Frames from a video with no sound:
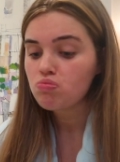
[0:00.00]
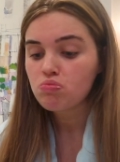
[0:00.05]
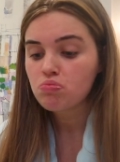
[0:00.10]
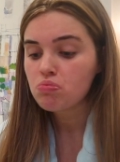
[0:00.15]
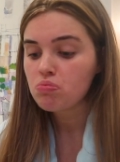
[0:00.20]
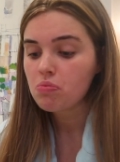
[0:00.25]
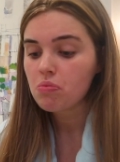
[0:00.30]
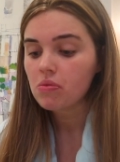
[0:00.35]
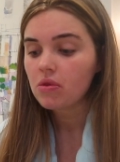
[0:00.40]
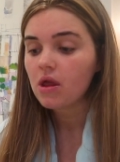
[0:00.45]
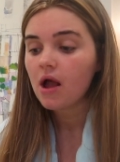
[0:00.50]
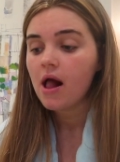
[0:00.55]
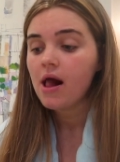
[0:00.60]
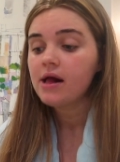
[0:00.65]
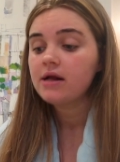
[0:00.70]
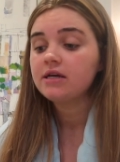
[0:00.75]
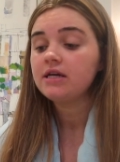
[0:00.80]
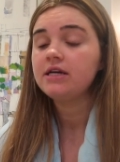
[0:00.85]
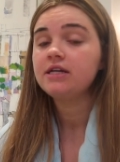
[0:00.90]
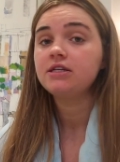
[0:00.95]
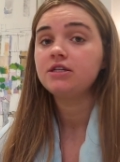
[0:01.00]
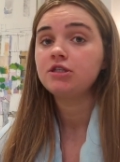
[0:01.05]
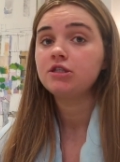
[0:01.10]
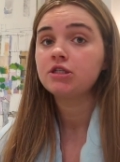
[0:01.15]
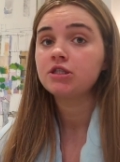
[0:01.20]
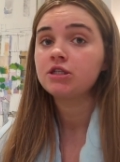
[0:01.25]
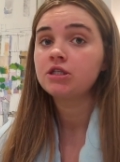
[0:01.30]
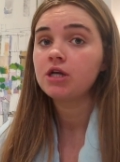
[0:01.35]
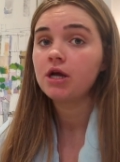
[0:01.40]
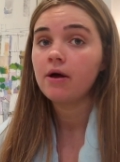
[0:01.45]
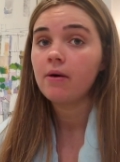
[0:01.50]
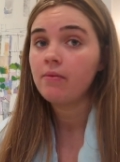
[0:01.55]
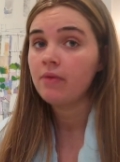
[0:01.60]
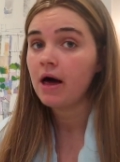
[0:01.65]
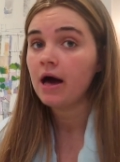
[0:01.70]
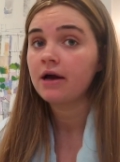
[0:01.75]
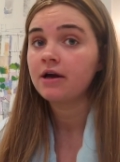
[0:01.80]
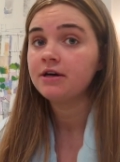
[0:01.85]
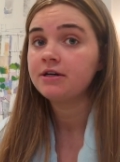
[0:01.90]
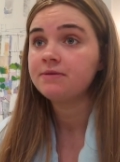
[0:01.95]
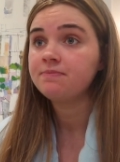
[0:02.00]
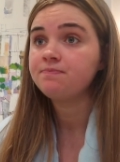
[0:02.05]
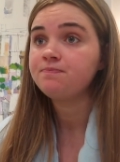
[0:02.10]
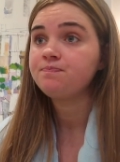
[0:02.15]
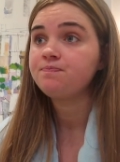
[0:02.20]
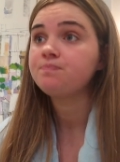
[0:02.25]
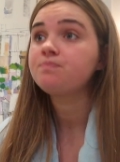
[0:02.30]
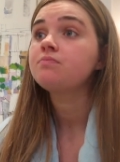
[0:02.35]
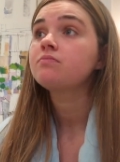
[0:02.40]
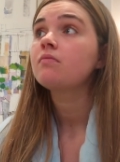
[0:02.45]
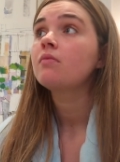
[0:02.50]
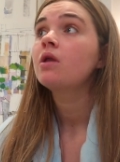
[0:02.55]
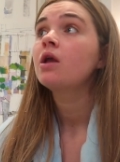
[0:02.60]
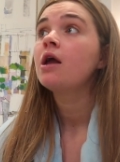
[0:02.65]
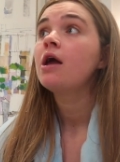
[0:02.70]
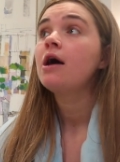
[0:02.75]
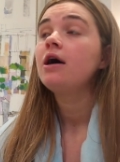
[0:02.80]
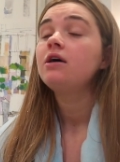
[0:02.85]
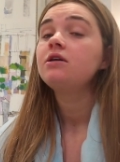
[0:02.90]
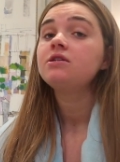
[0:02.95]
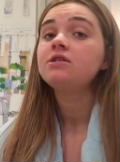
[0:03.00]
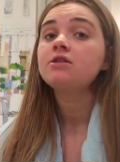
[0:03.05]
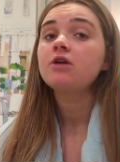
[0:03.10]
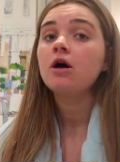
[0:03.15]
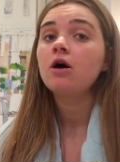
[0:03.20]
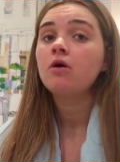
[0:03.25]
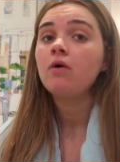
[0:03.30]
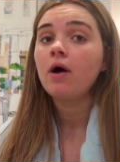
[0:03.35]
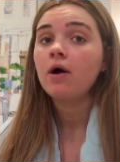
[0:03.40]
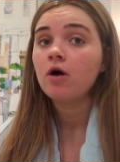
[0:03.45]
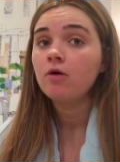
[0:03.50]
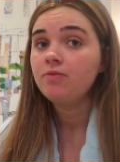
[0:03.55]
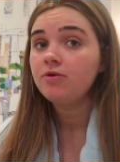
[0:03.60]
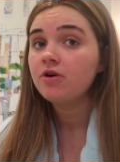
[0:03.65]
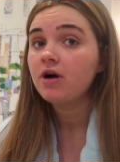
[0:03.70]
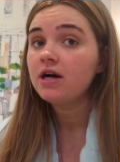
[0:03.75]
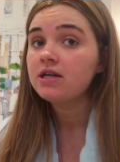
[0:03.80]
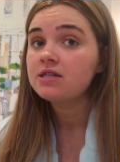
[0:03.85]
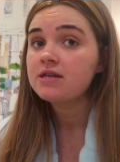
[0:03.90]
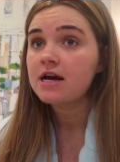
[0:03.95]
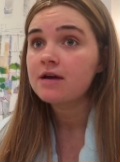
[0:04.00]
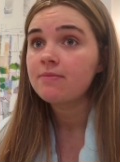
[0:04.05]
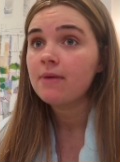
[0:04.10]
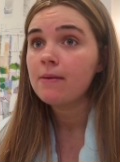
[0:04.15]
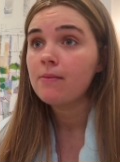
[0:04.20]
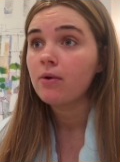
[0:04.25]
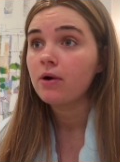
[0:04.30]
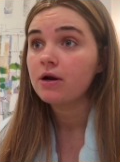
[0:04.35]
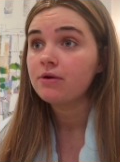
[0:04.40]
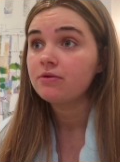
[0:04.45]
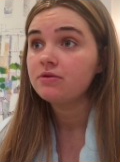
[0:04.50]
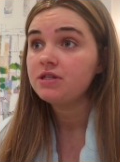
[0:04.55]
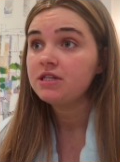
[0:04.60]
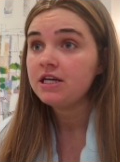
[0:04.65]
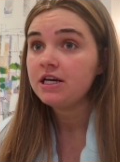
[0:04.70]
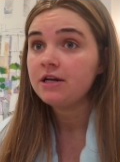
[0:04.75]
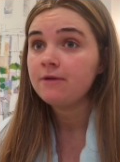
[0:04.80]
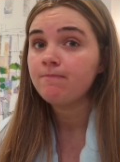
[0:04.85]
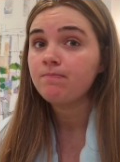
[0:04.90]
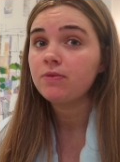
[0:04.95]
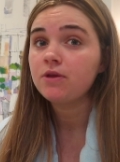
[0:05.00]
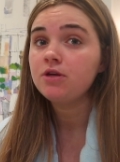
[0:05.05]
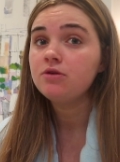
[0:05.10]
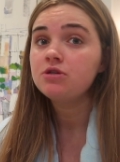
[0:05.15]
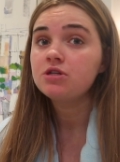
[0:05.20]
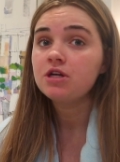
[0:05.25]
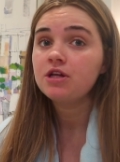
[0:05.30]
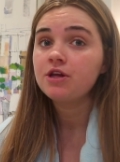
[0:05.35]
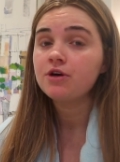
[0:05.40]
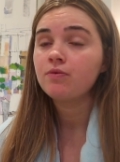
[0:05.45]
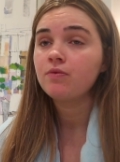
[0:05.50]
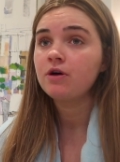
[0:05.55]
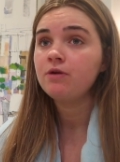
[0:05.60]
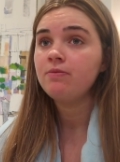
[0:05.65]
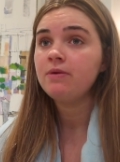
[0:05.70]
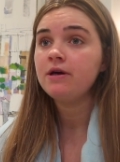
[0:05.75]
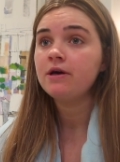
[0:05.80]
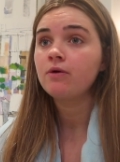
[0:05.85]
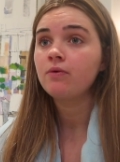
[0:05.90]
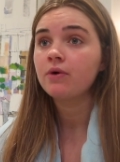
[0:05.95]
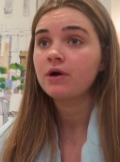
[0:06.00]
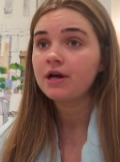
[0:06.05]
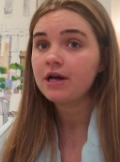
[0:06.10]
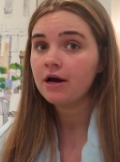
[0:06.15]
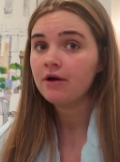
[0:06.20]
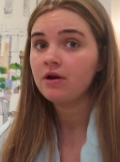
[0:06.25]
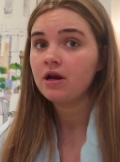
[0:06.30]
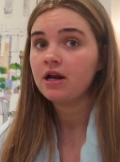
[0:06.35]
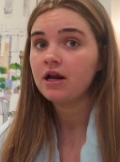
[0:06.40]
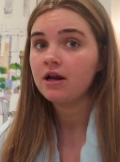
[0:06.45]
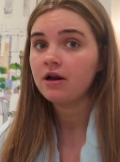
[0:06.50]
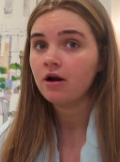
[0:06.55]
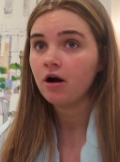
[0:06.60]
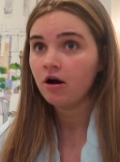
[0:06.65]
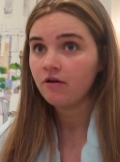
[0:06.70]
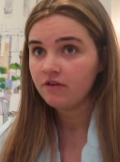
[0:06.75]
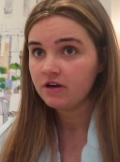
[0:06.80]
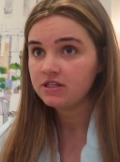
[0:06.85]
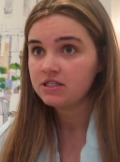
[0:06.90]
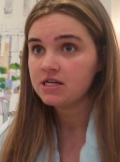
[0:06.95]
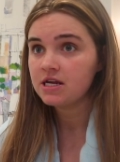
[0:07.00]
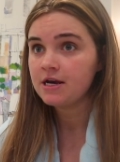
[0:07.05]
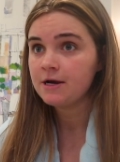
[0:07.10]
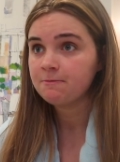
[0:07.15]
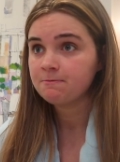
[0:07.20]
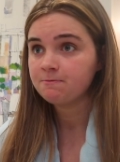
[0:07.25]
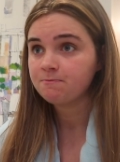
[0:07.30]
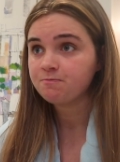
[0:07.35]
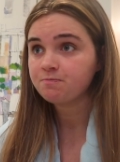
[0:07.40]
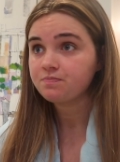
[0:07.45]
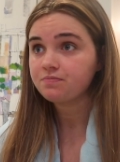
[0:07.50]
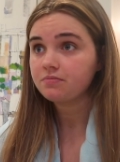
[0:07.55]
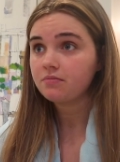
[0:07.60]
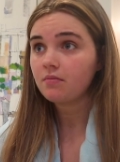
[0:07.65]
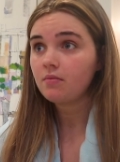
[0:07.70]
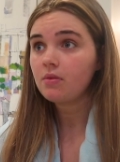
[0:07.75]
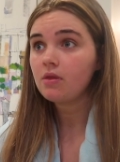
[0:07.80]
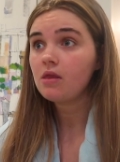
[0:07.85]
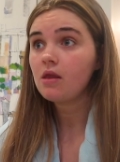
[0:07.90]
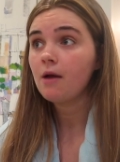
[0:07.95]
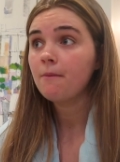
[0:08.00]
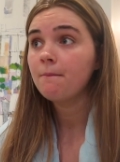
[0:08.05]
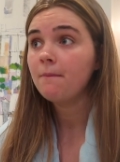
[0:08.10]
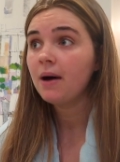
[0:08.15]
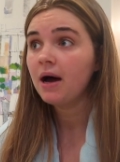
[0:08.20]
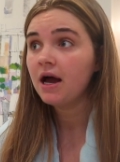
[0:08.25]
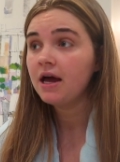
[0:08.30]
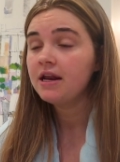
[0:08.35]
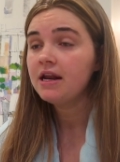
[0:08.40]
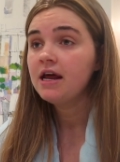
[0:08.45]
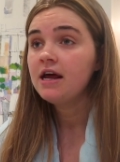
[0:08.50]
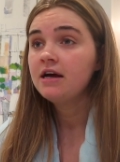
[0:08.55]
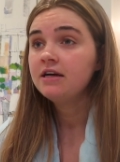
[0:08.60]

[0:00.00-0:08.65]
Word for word: Mm -mm. It is just that good. So I hope you guys like my morning routine. Usually there would be a workout in it, obviously, but